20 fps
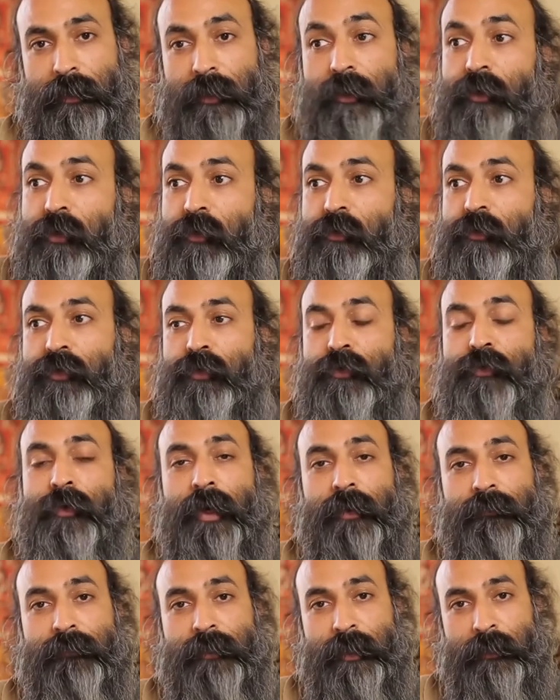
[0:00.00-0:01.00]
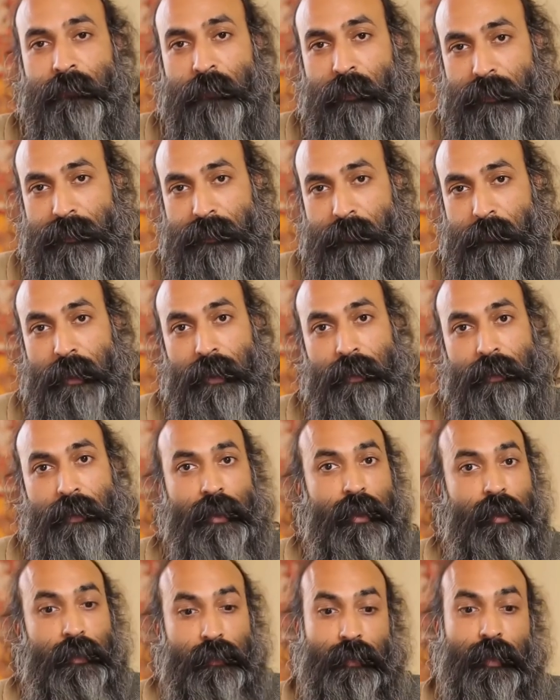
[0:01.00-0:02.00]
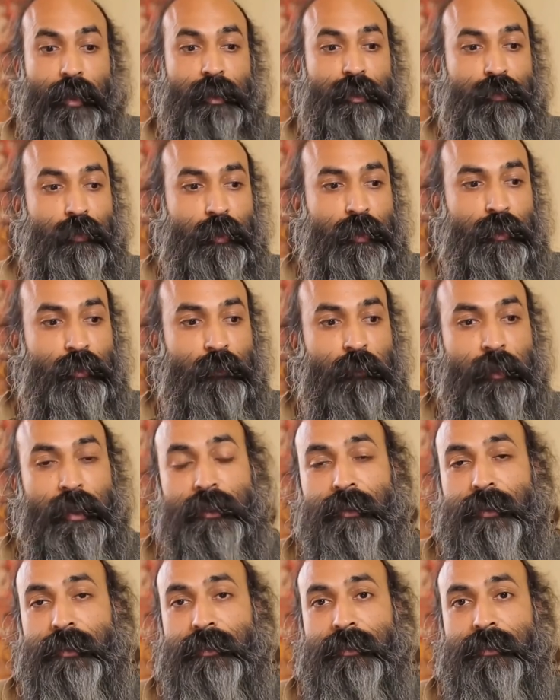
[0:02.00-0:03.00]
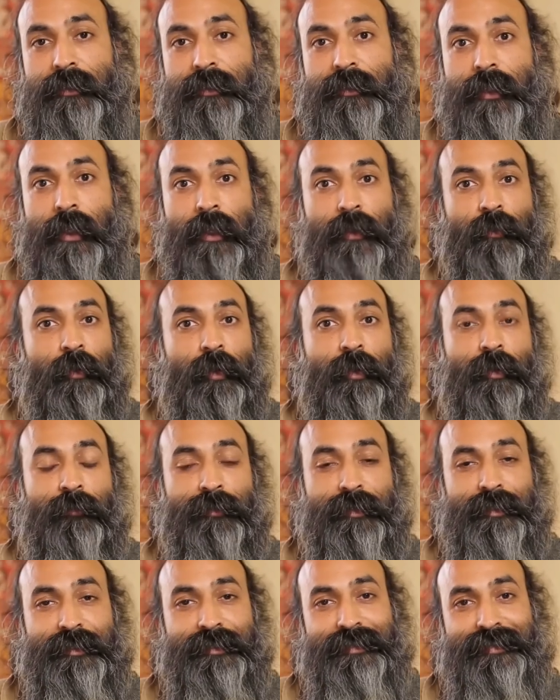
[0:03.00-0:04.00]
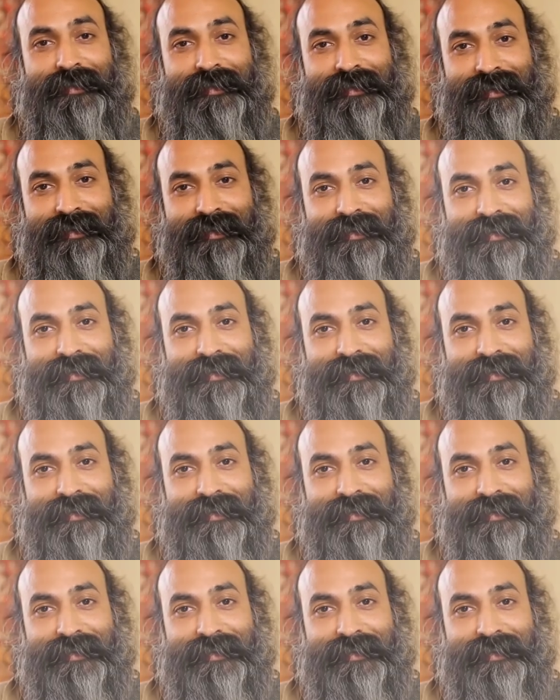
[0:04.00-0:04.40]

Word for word: You too have that possibility. That's what to me Jesus is telling all of us.